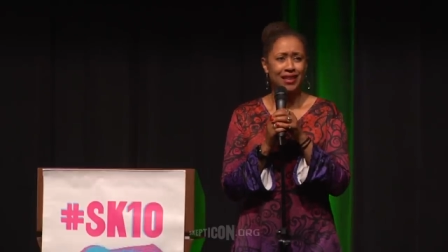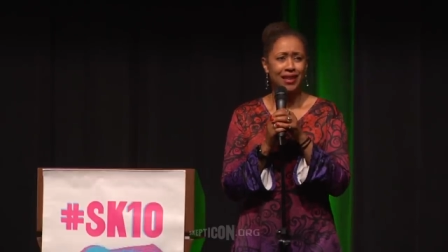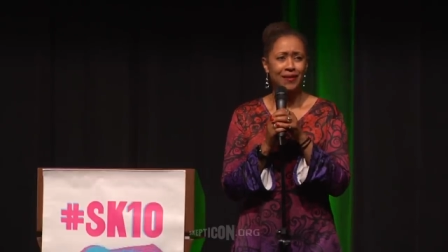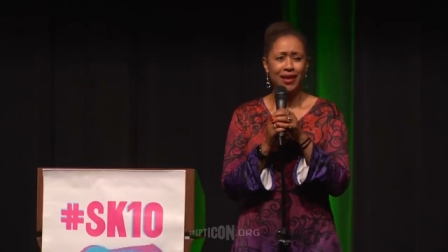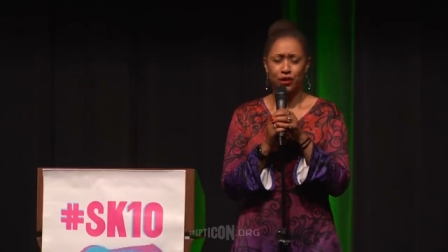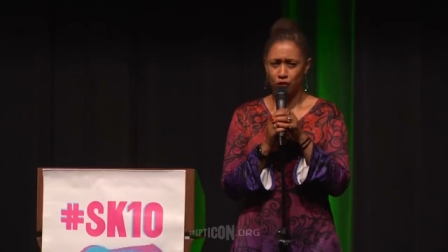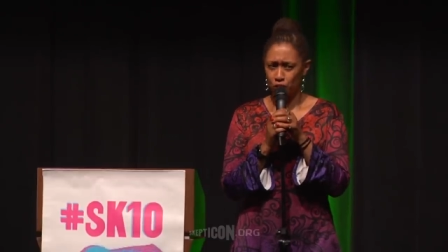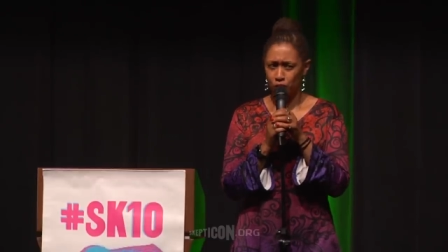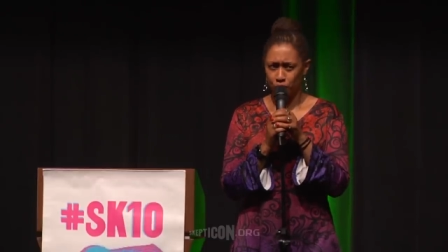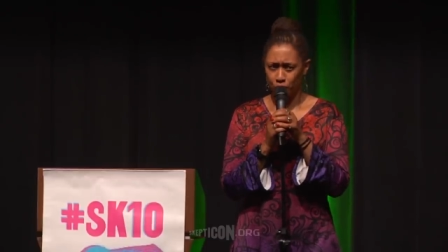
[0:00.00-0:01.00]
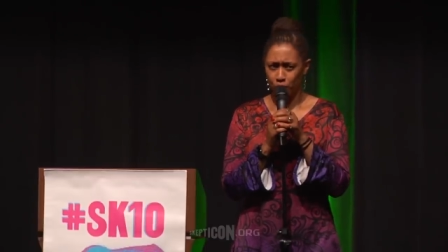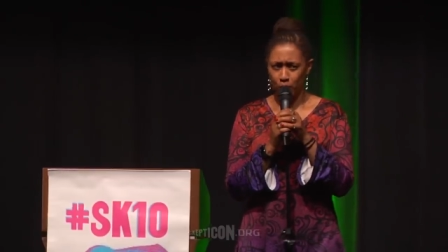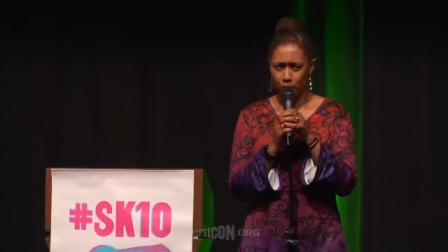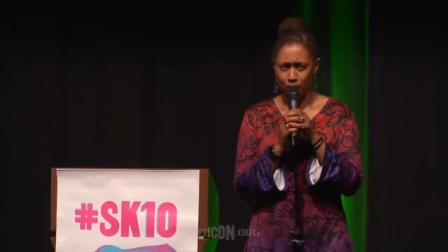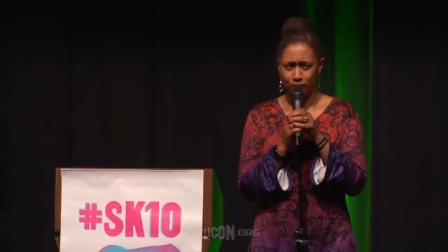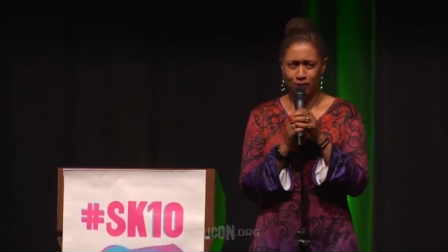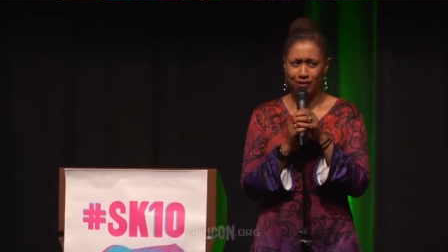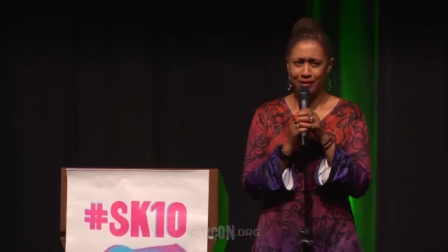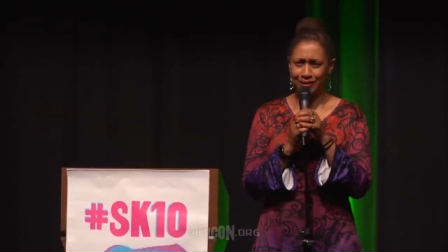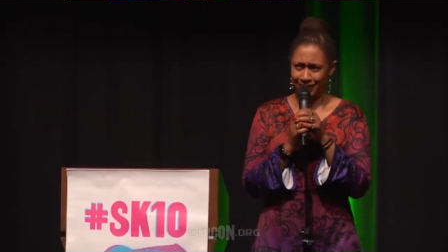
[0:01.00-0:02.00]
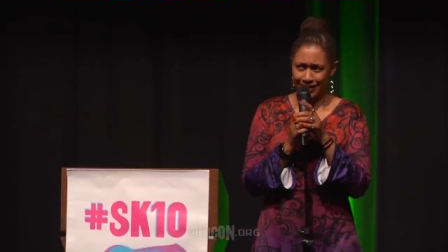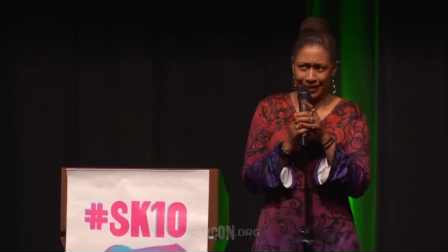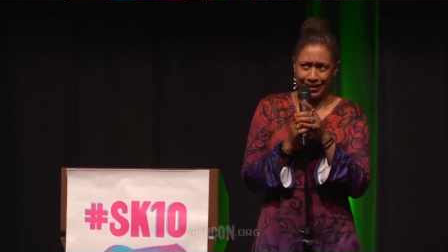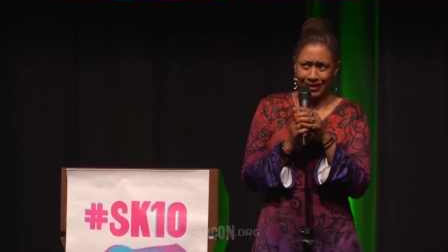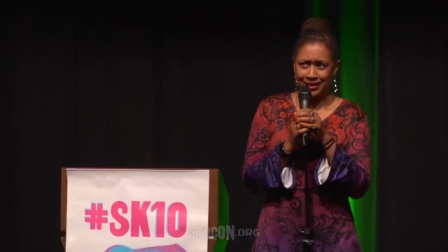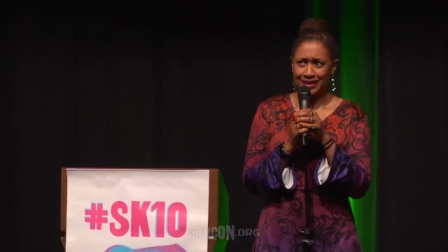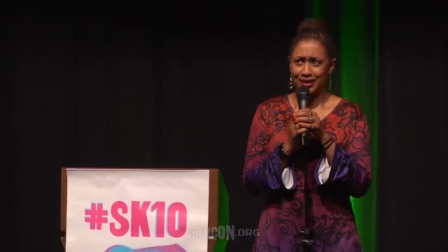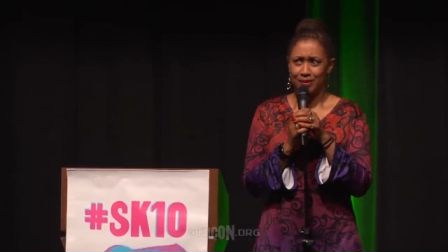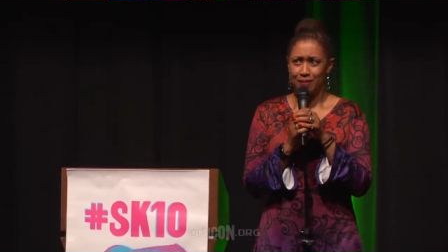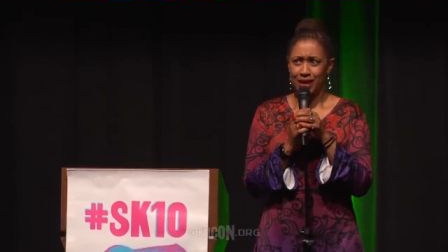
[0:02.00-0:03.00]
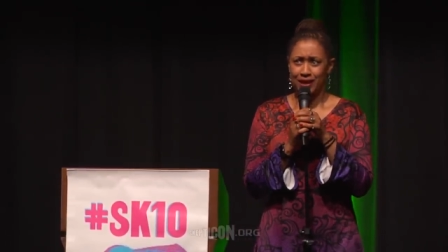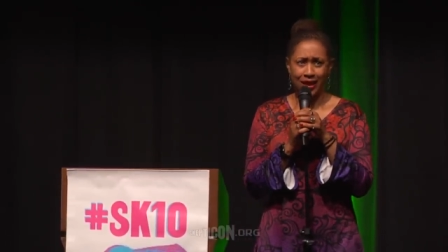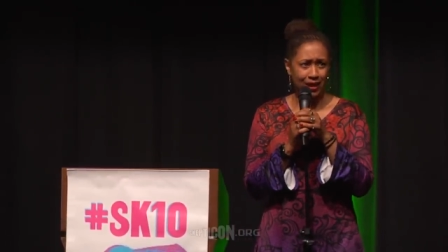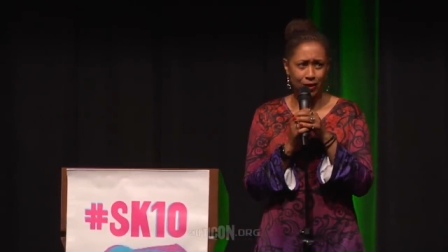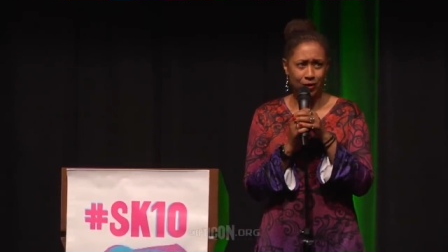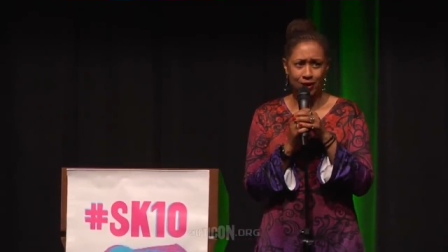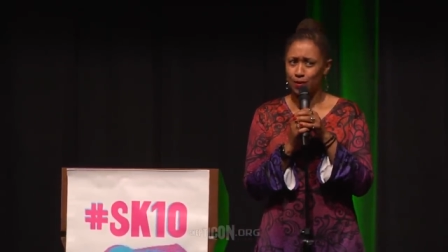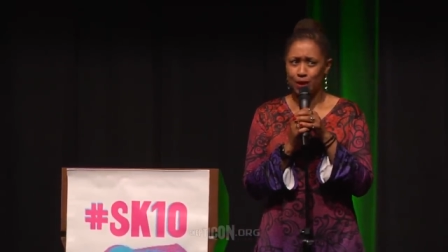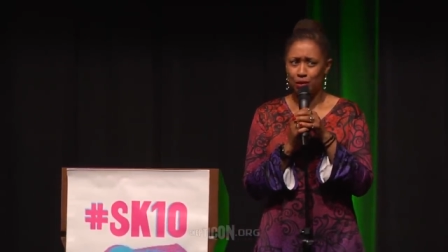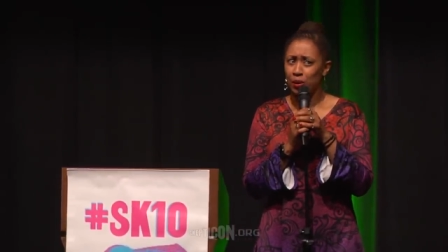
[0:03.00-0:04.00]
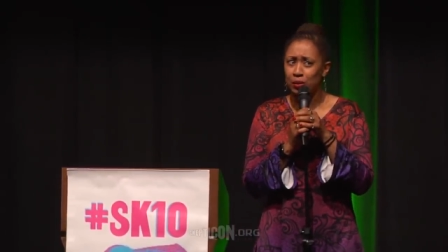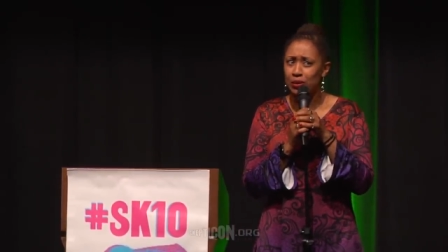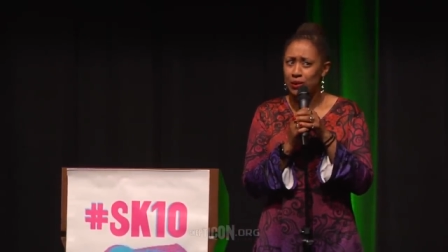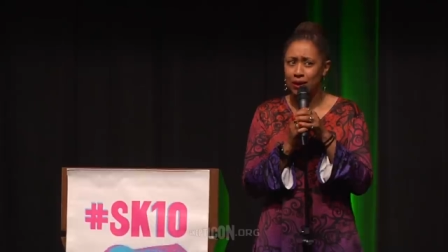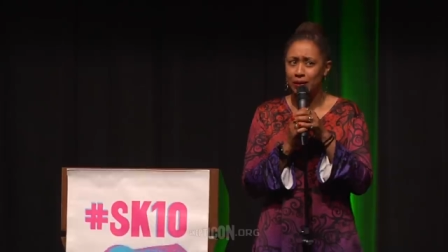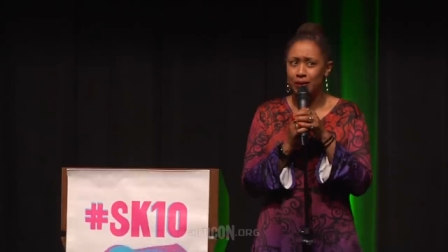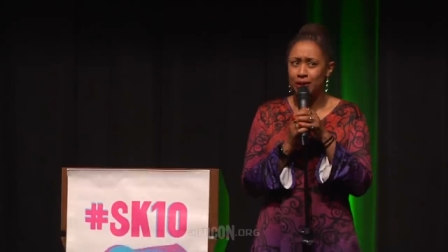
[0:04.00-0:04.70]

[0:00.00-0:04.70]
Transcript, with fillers: They were like, do it for your people. My landlord is my people? Like, what?